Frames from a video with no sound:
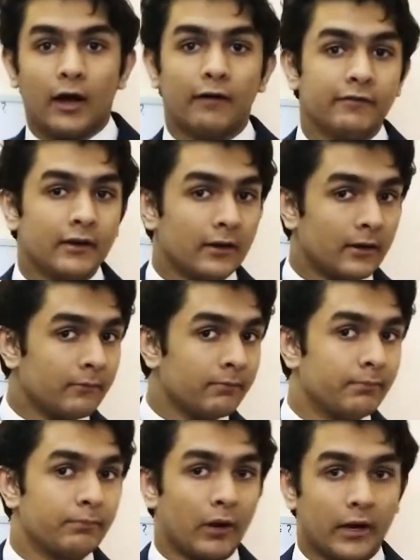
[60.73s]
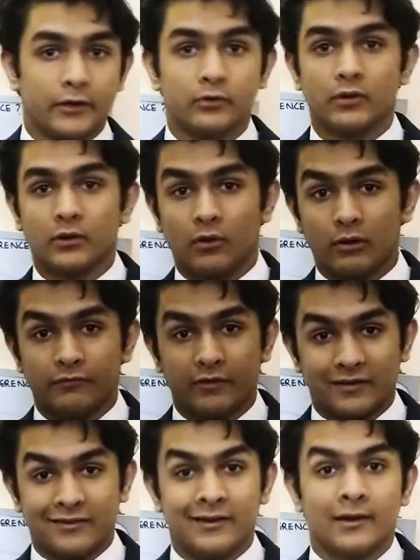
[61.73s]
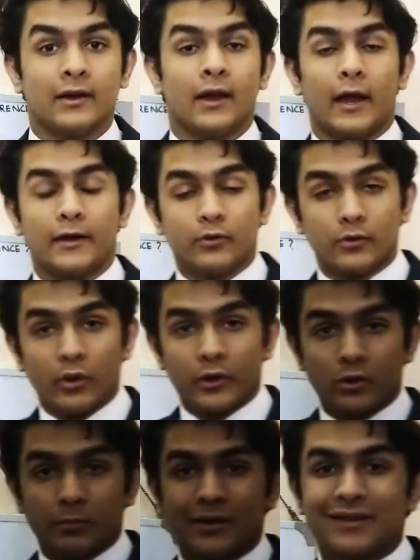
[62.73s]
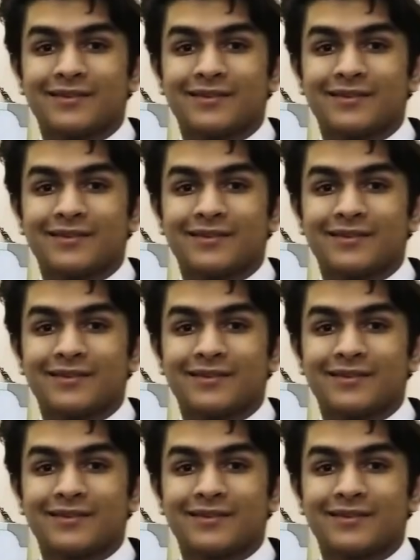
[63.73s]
a week prior to the conference, and you're going to be